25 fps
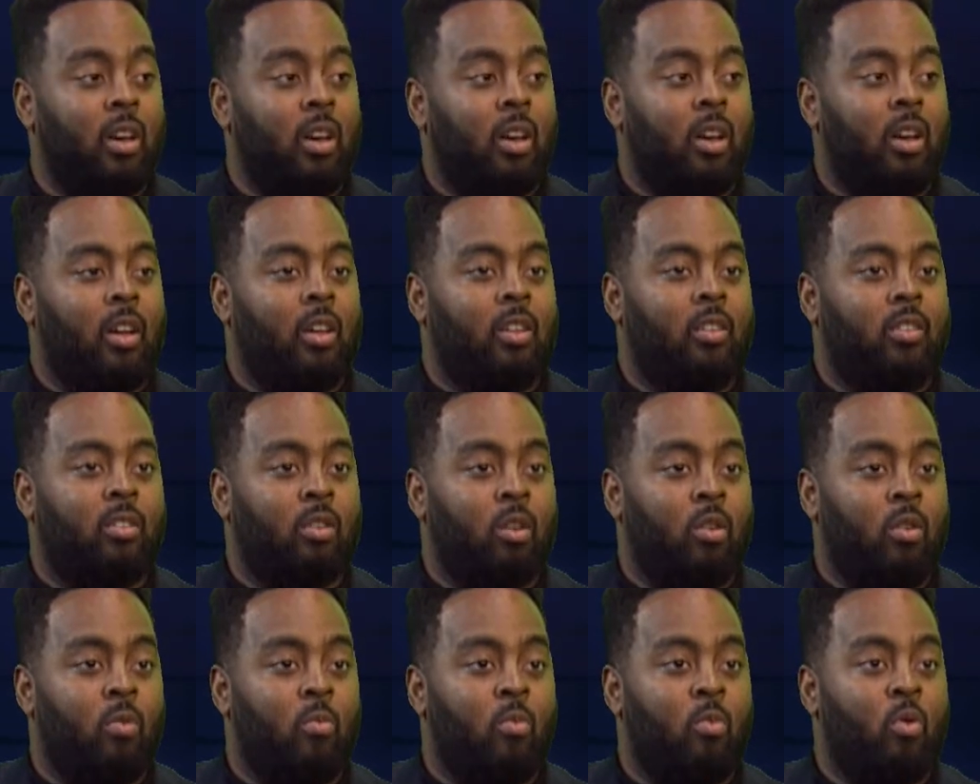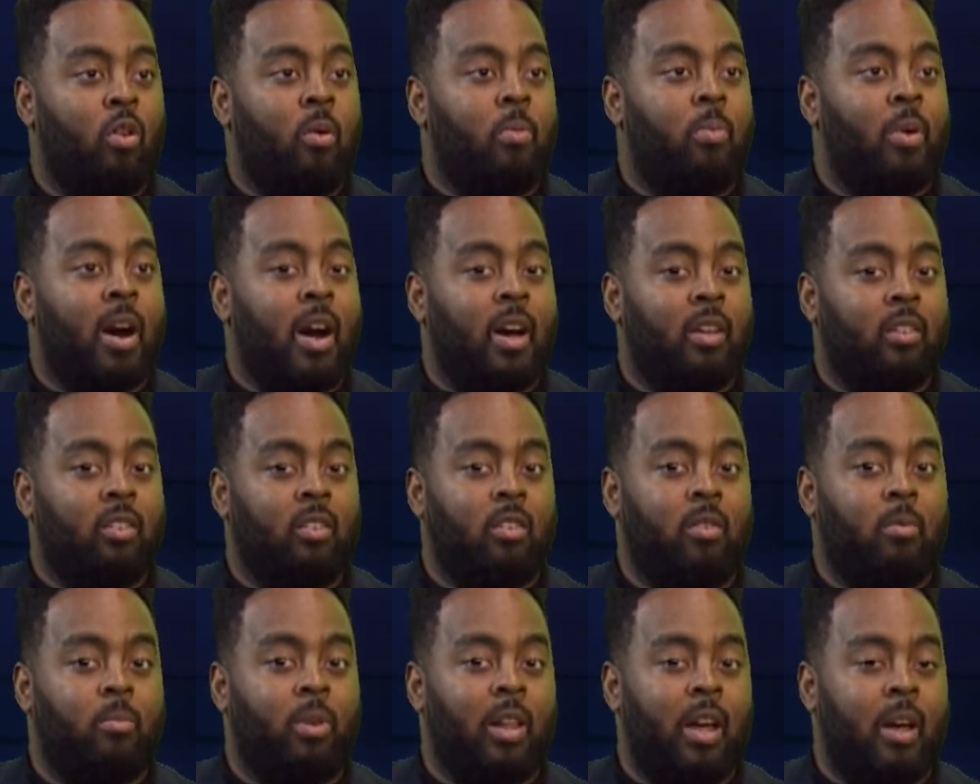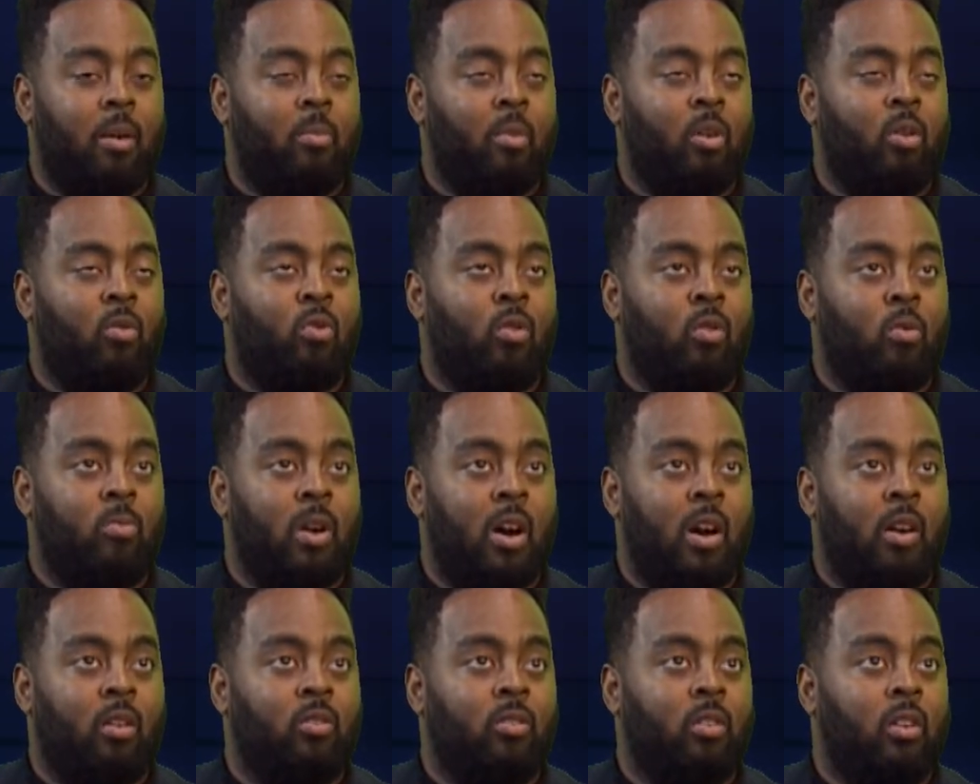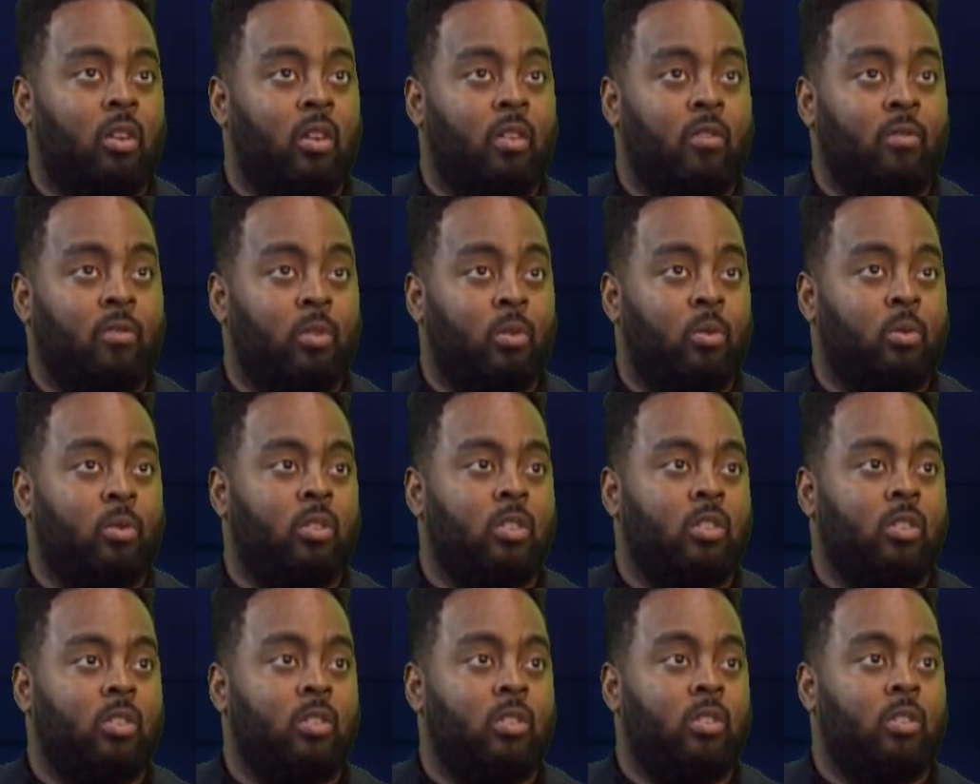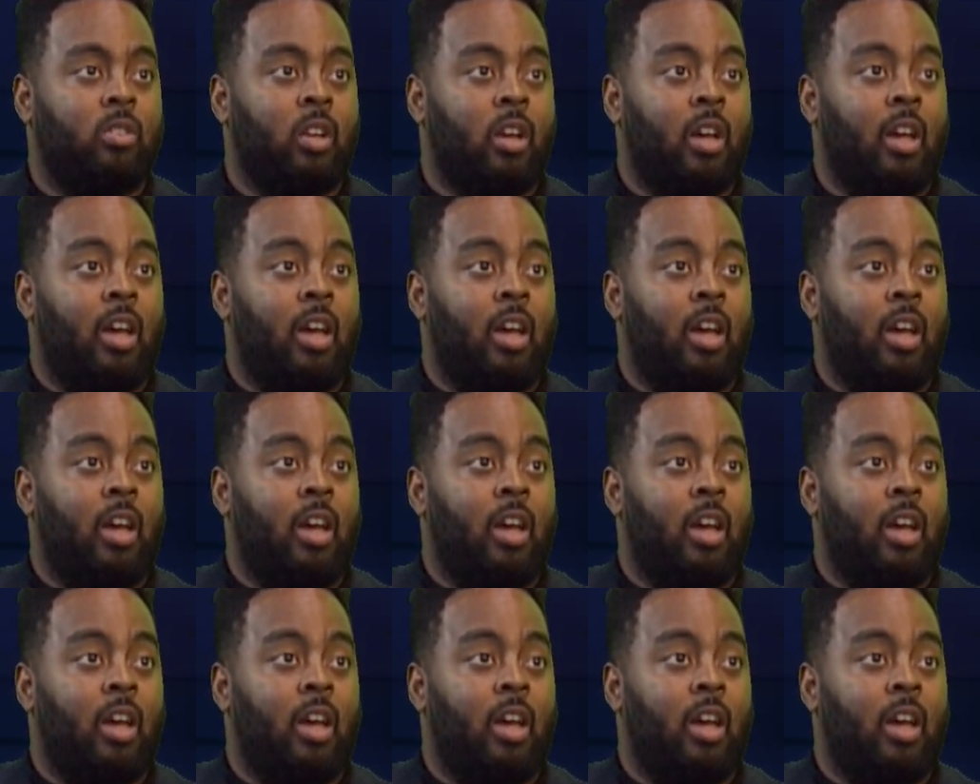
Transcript: And so more positive Black male role models and influences